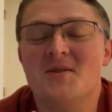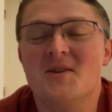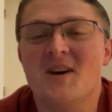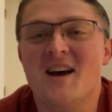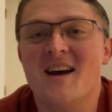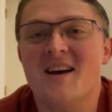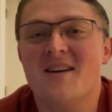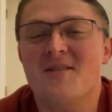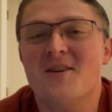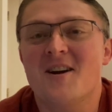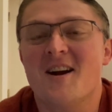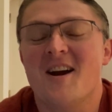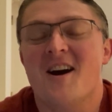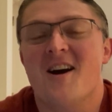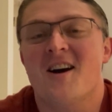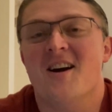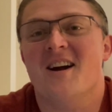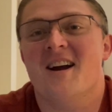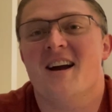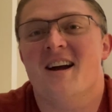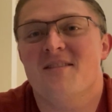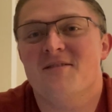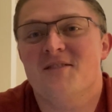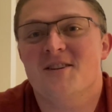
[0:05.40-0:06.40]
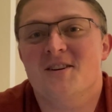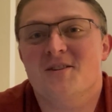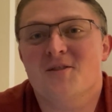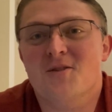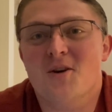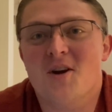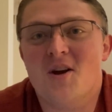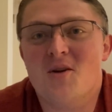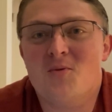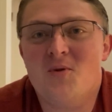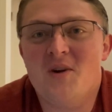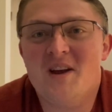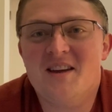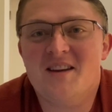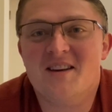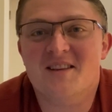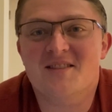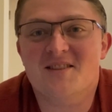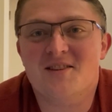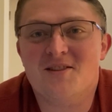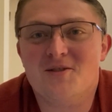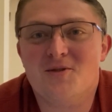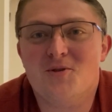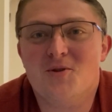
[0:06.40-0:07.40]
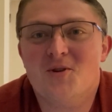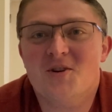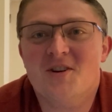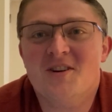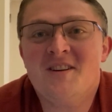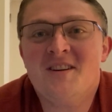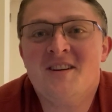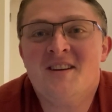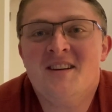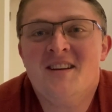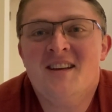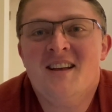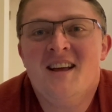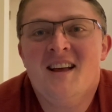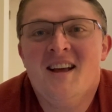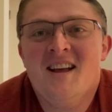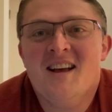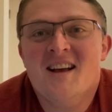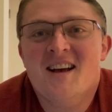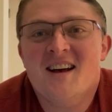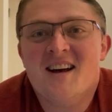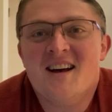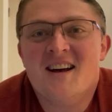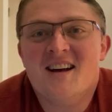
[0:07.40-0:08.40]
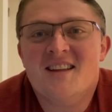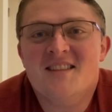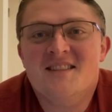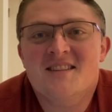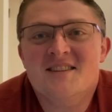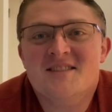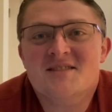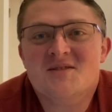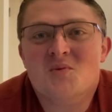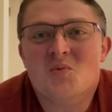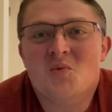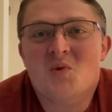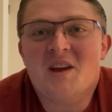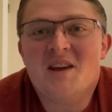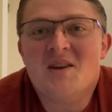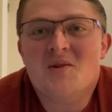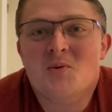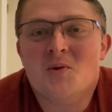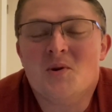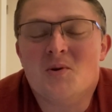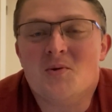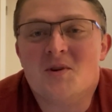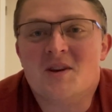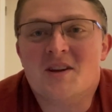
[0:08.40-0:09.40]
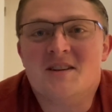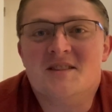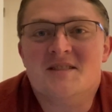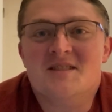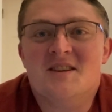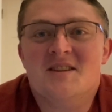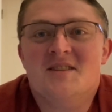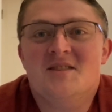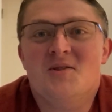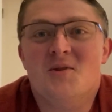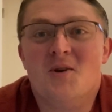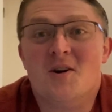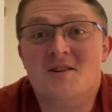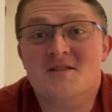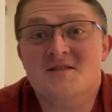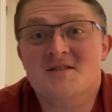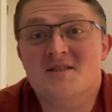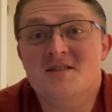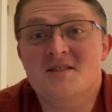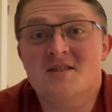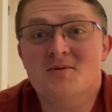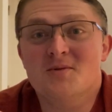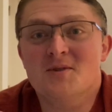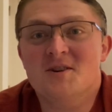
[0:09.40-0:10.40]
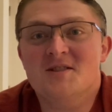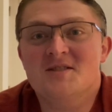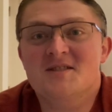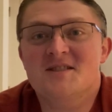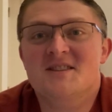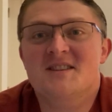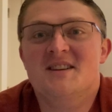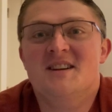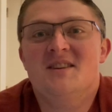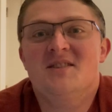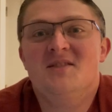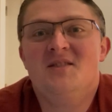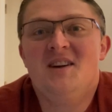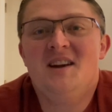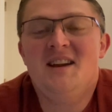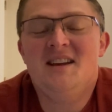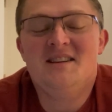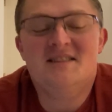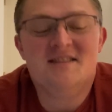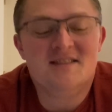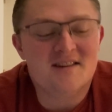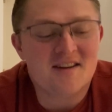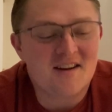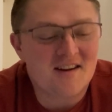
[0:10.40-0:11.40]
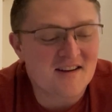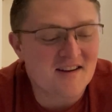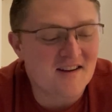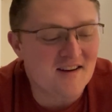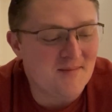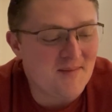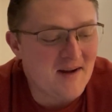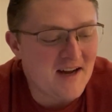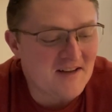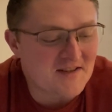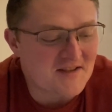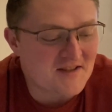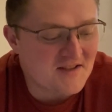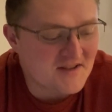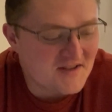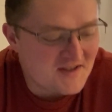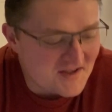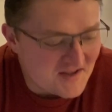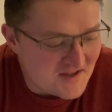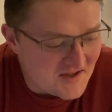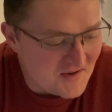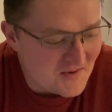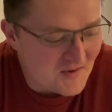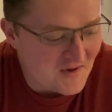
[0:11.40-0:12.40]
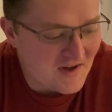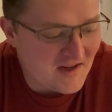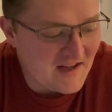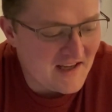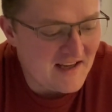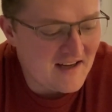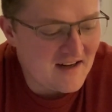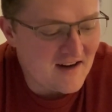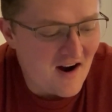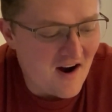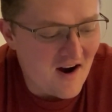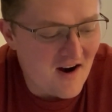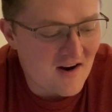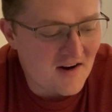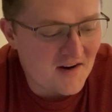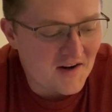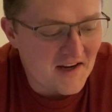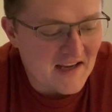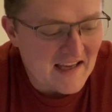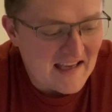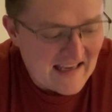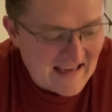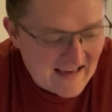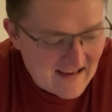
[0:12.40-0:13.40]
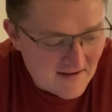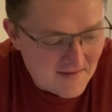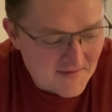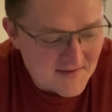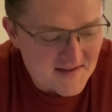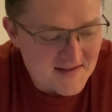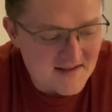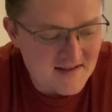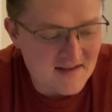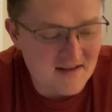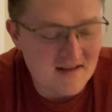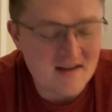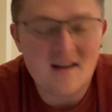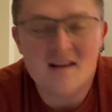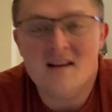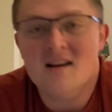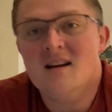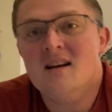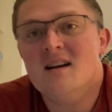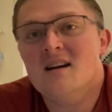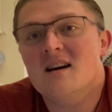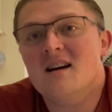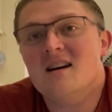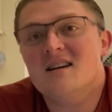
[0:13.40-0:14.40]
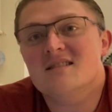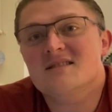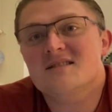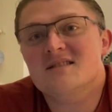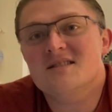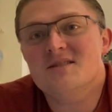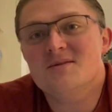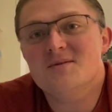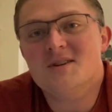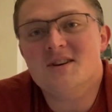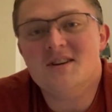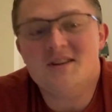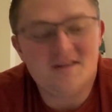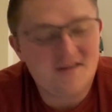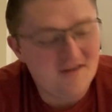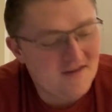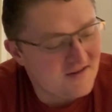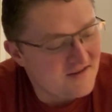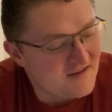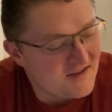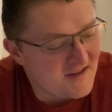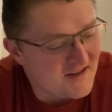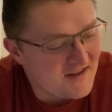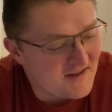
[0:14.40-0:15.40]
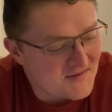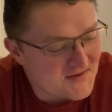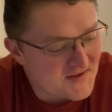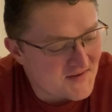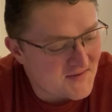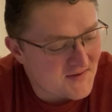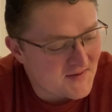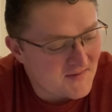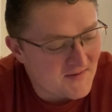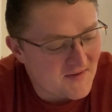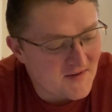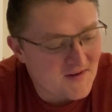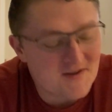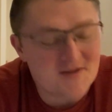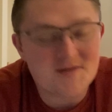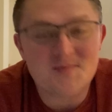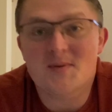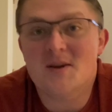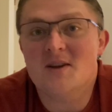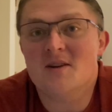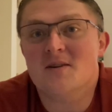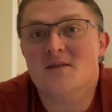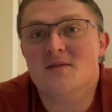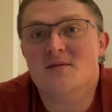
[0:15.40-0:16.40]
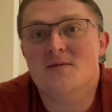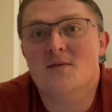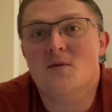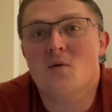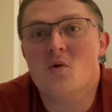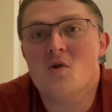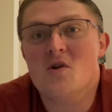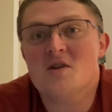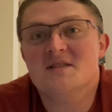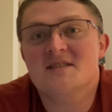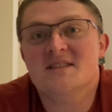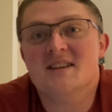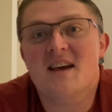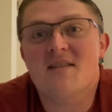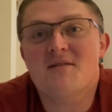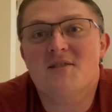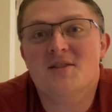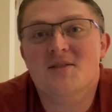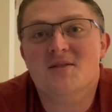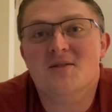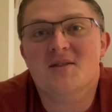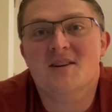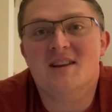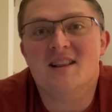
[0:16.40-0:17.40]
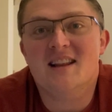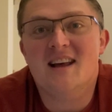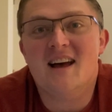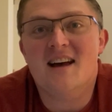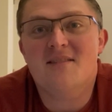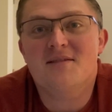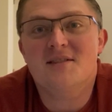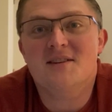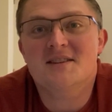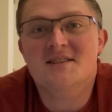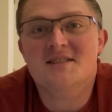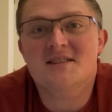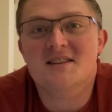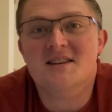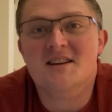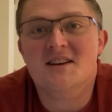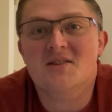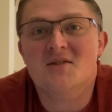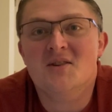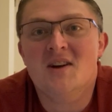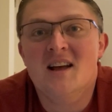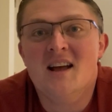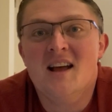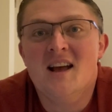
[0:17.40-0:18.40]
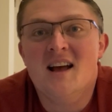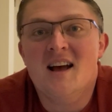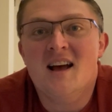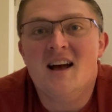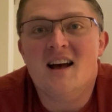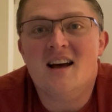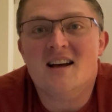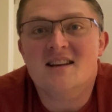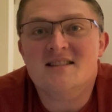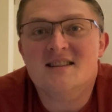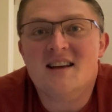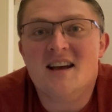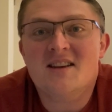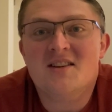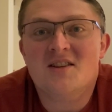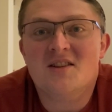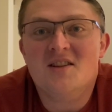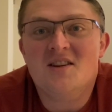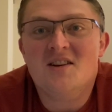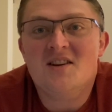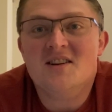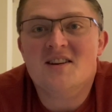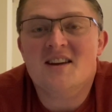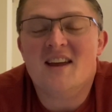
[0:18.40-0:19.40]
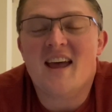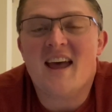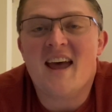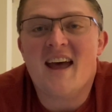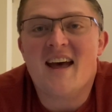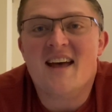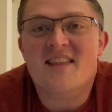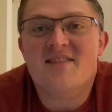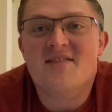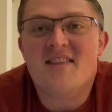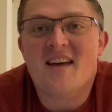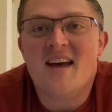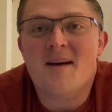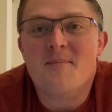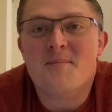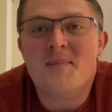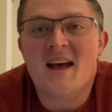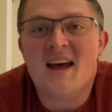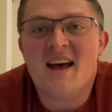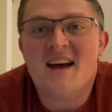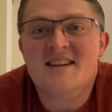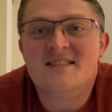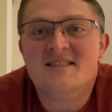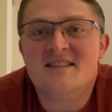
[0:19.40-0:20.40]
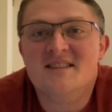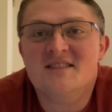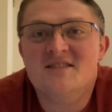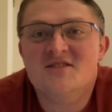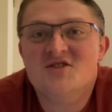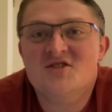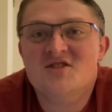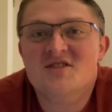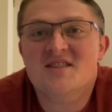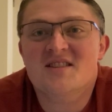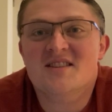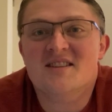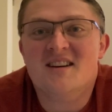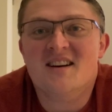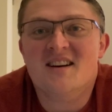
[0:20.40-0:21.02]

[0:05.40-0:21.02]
are having a great week in the Lord. This week, we will continue our steward series, talking about stewarding our gifts, stewarding your gifts from 1 Peter 4, 7 through 11. So take a look at that passage